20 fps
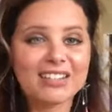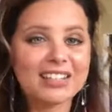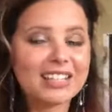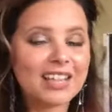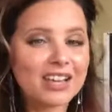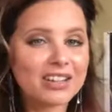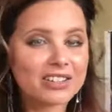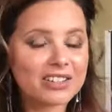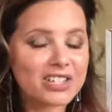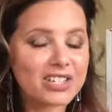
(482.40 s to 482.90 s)

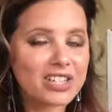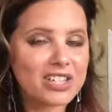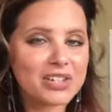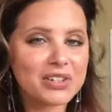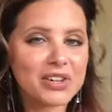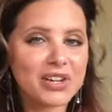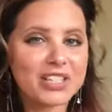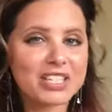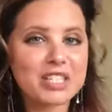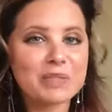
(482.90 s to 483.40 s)
sharing
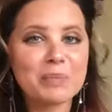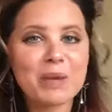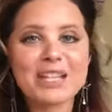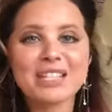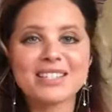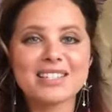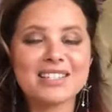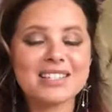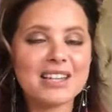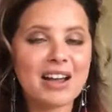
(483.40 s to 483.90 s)
energy across
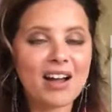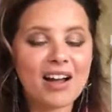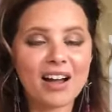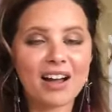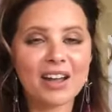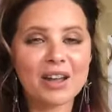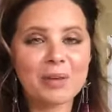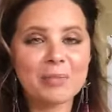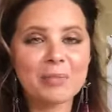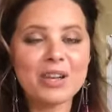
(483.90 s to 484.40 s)
space and
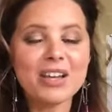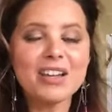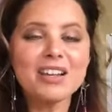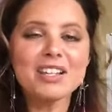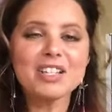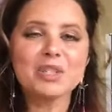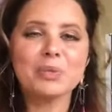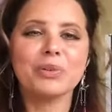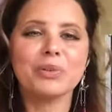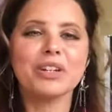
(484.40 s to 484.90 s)
time
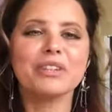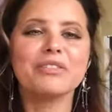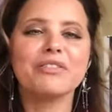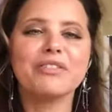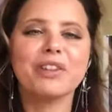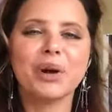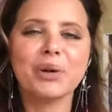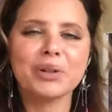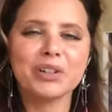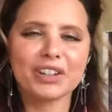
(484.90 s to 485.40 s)
to
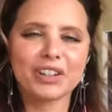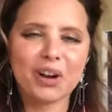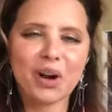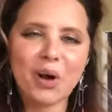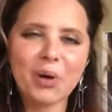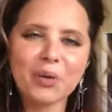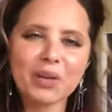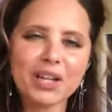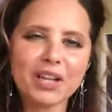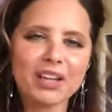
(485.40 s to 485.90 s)
bring forward
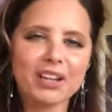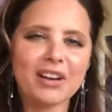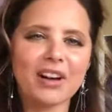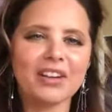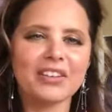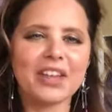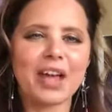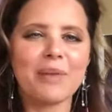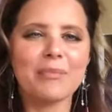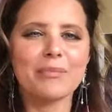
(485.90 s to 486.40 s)
and hone
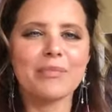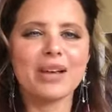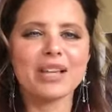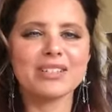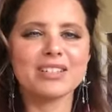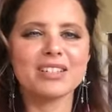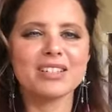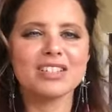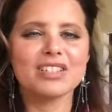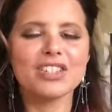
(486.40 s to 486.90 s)
in on that
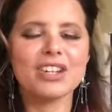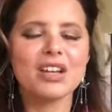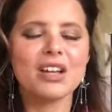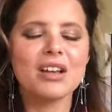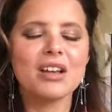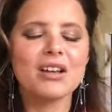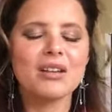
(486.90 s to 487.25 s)
message.